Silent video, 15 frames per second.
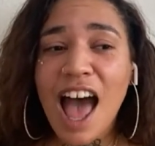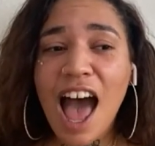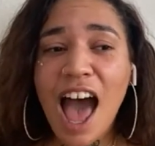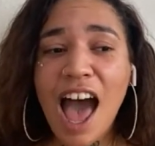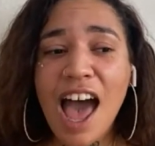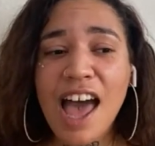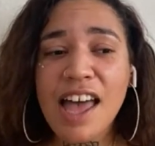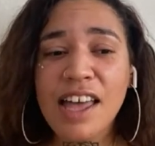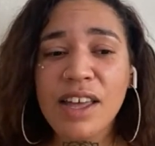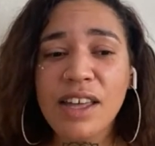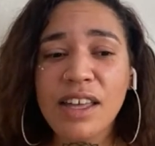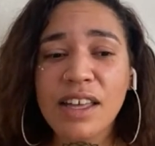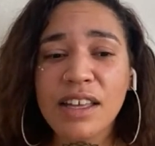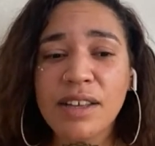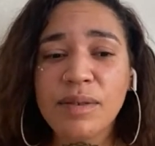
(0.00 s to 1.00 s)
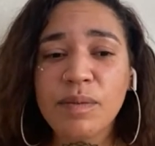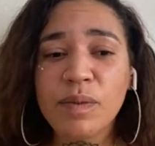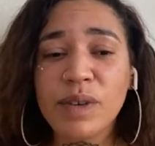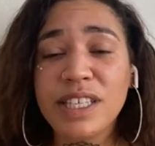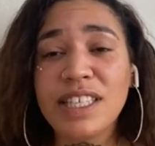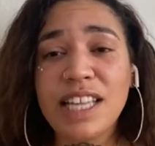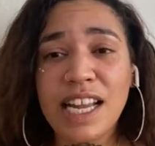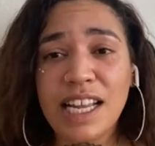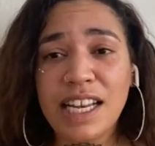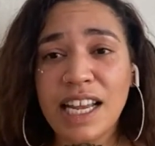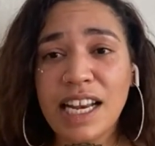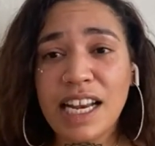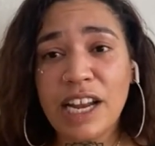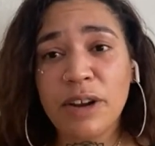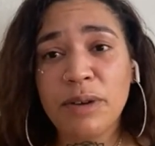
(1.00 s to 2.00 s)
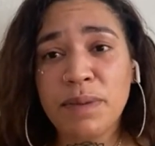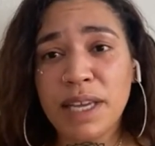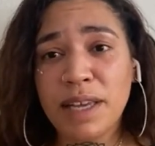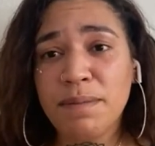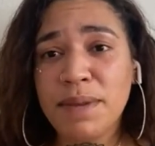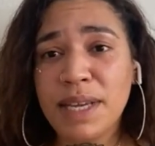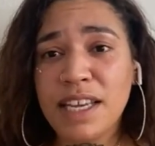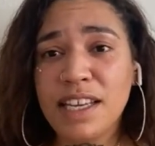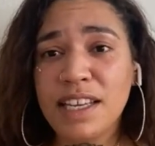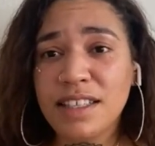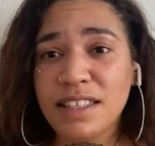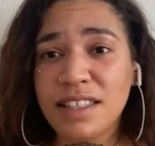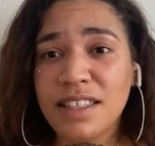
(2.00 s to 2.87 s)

I um, was staying at Airbnbs.